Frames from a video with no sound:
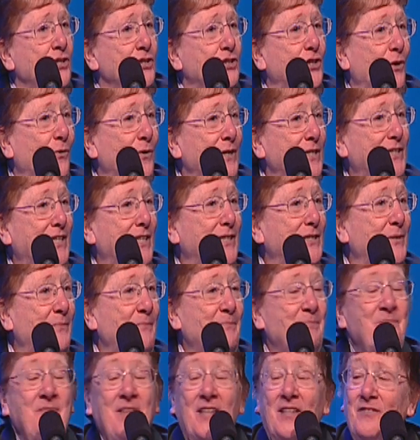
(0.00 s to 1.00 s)
So he says,
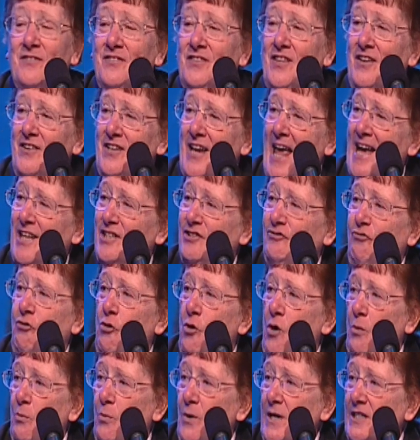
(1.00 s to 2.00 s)
the next
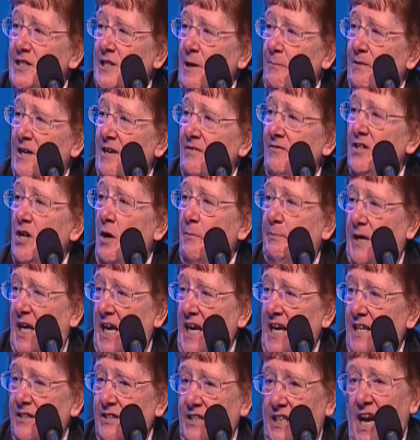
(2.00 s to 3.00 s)
four weeks, I'm giving up
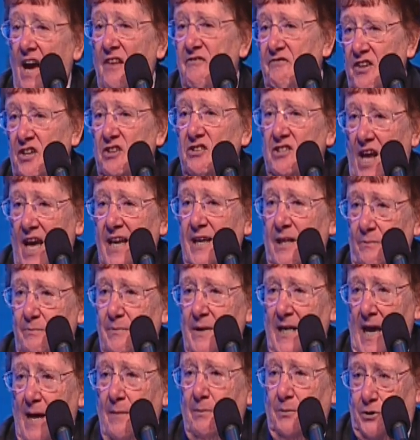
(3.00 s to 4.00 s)
candy. I figured I can
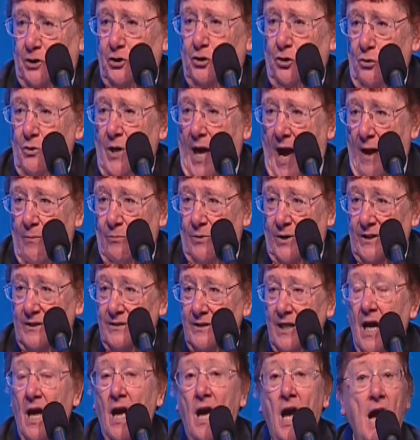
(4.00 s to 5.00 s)
be able to do that one.